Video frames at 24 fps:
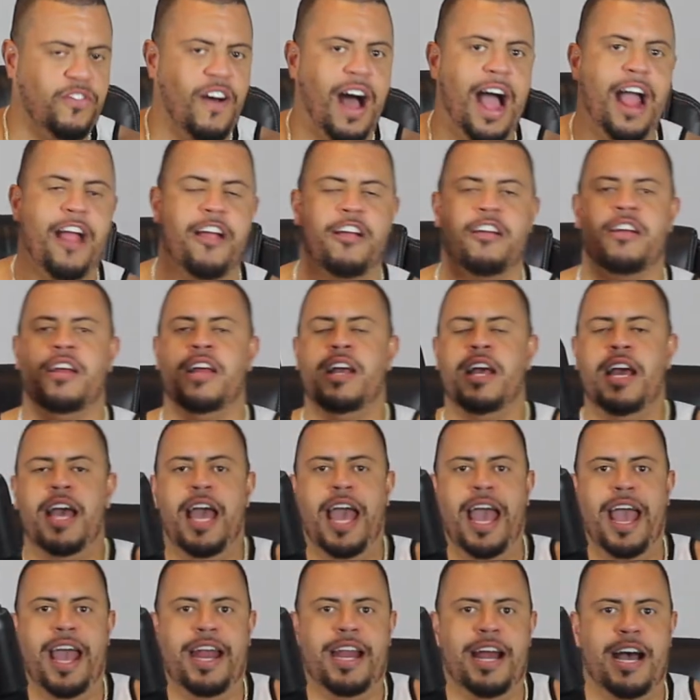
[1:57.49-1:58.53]
fire.
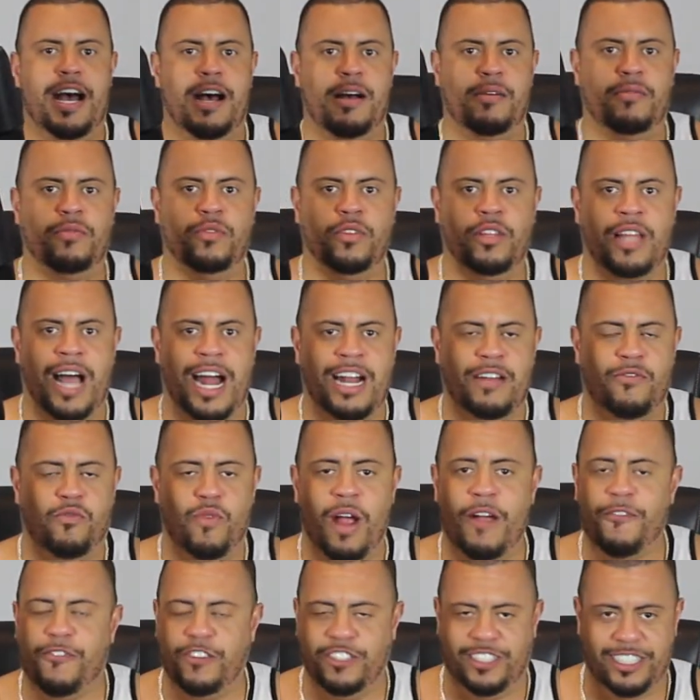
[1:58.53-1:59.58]
And a lot
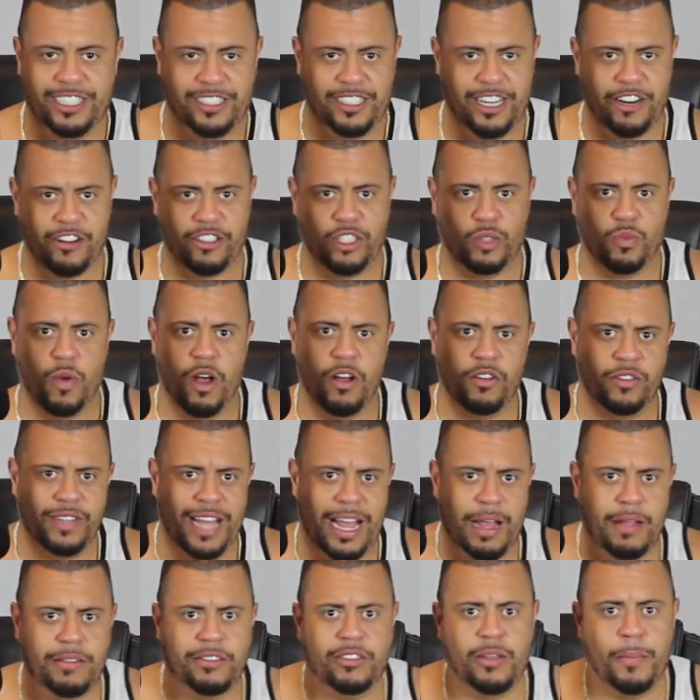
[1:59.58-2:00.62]
of references there as well
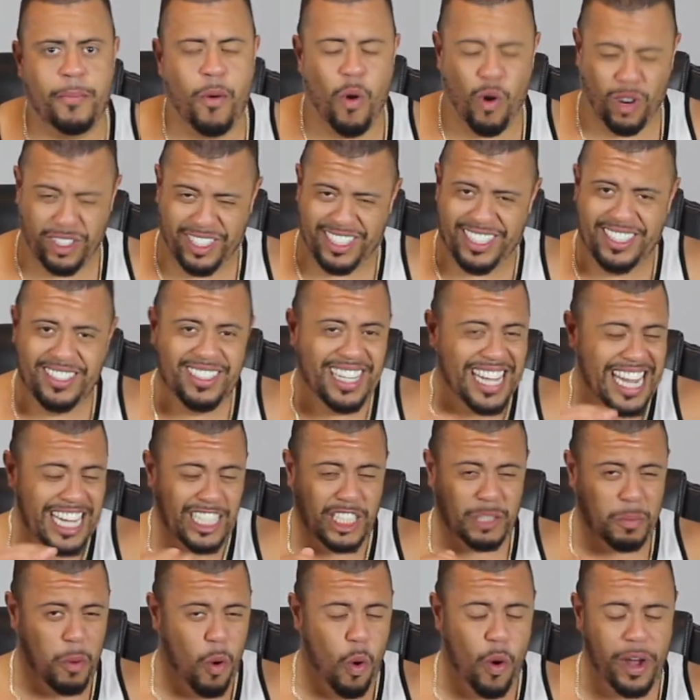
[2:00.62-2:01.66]
that supports
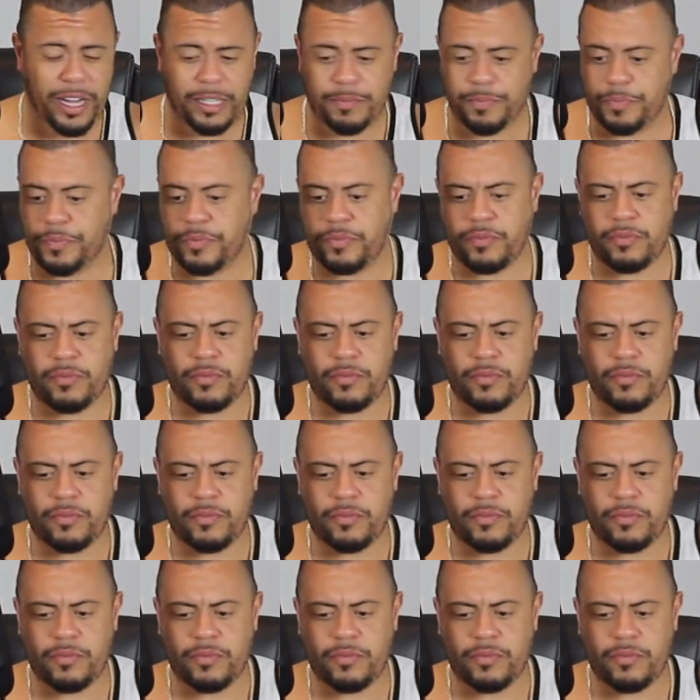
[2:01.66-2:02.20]
each point.